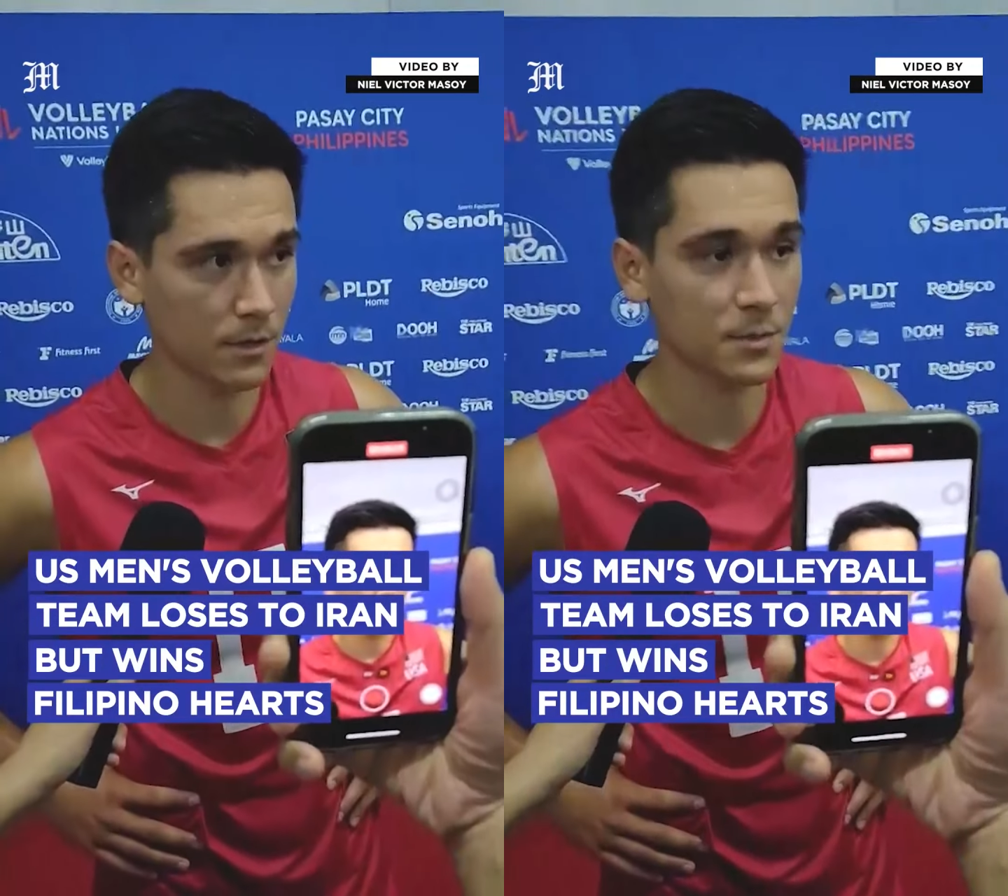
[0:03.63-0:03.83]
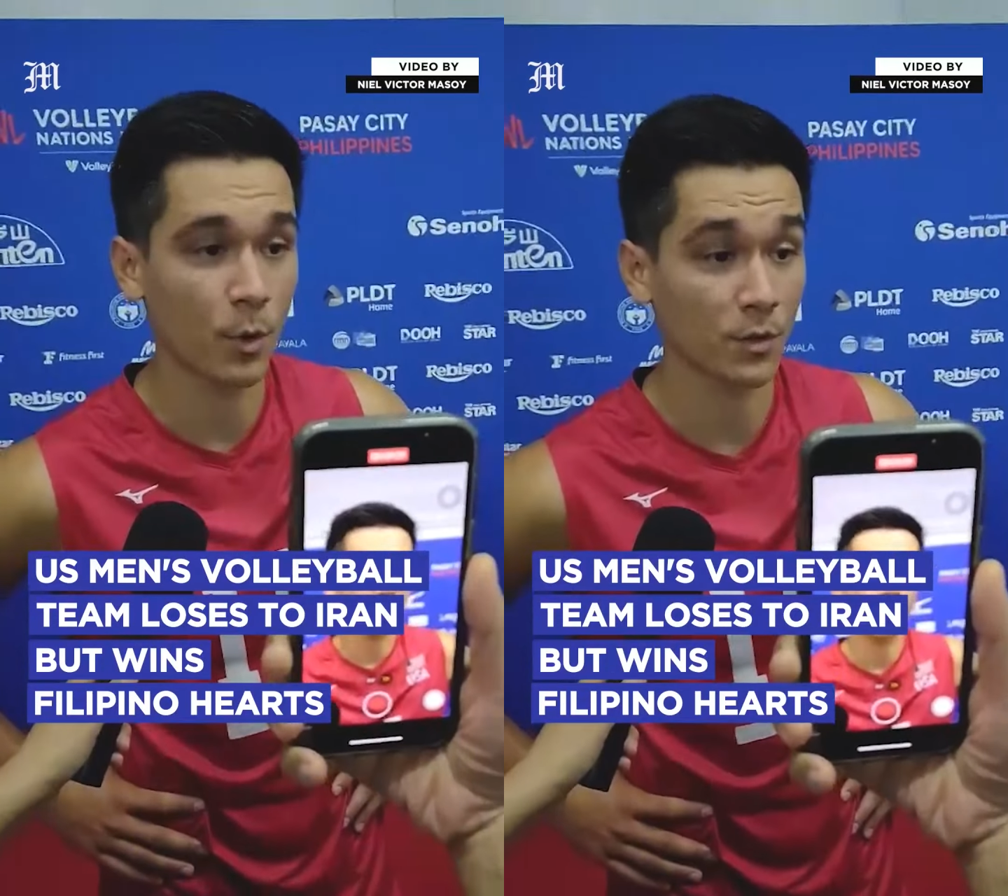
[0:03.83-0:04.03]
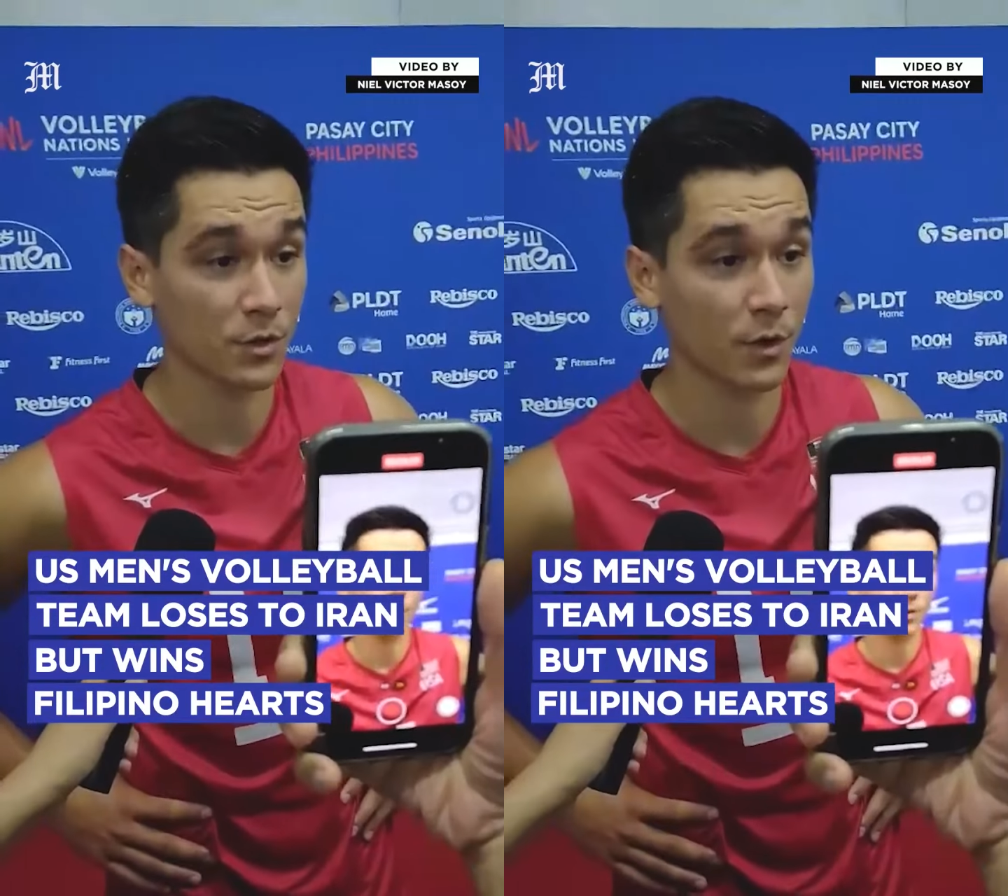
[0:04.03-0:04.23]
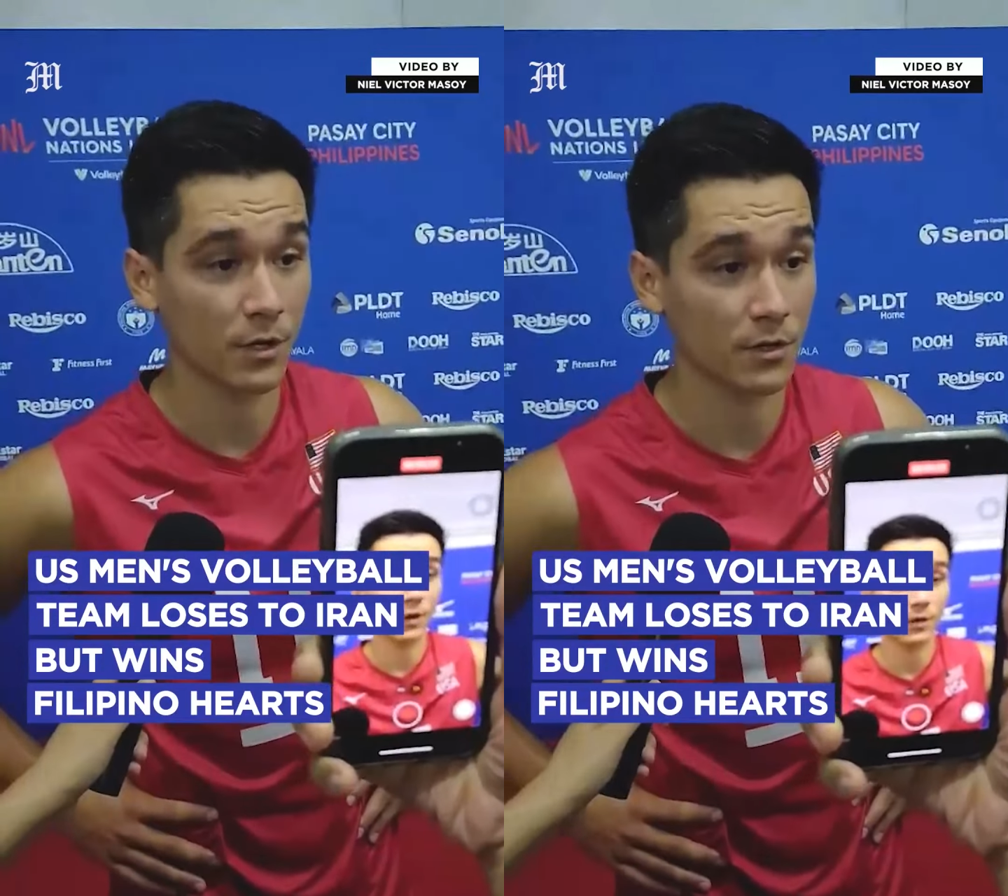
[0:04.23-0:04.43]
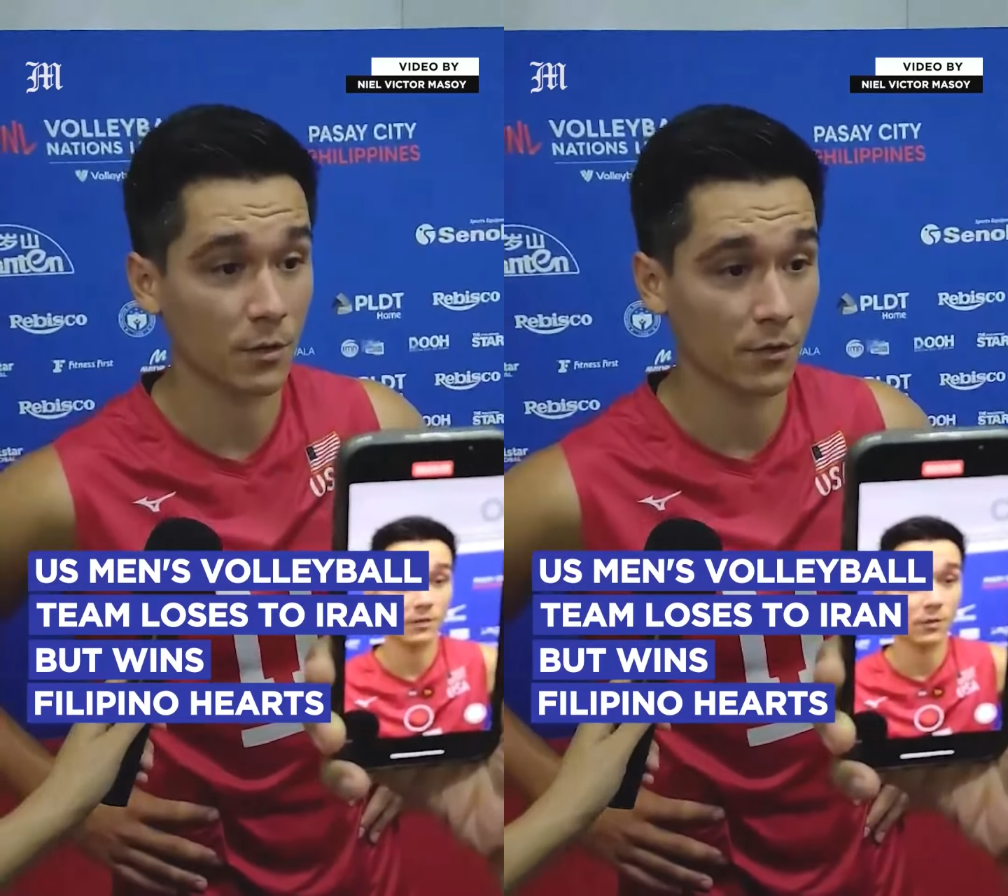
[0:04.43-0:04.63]
support was
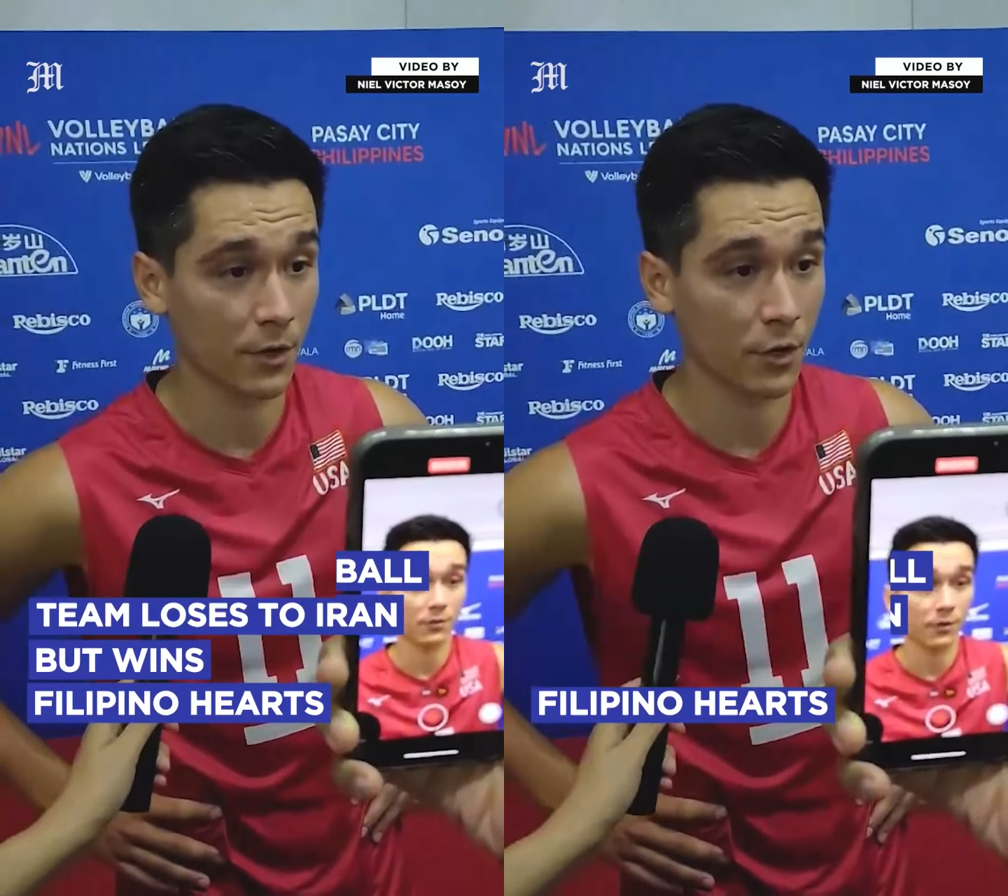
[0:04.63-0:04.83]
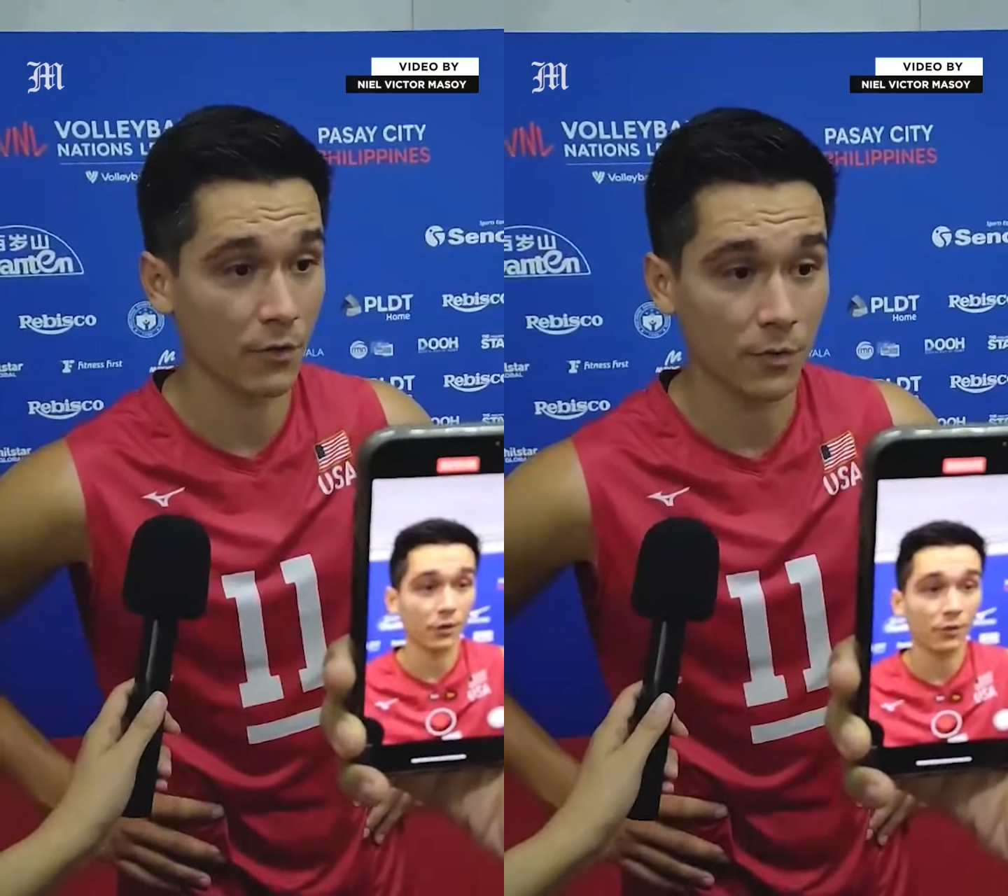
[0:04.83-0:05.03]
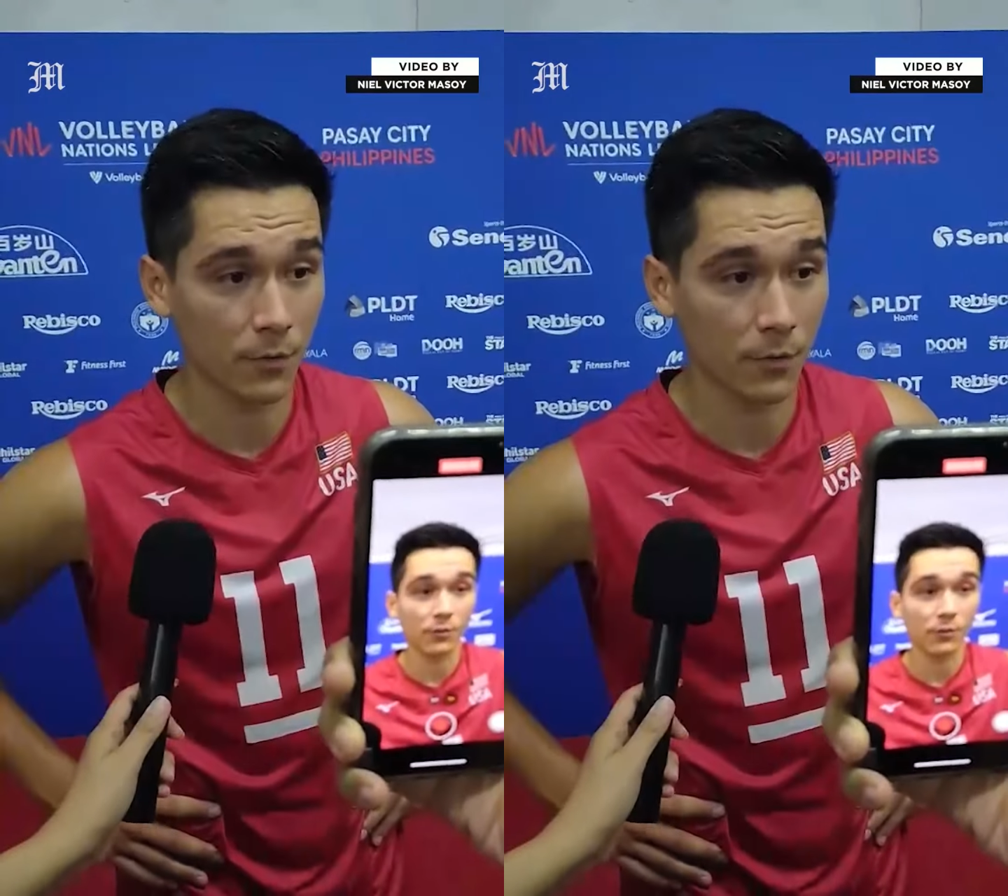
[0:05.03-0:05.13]
great, so we're very grateful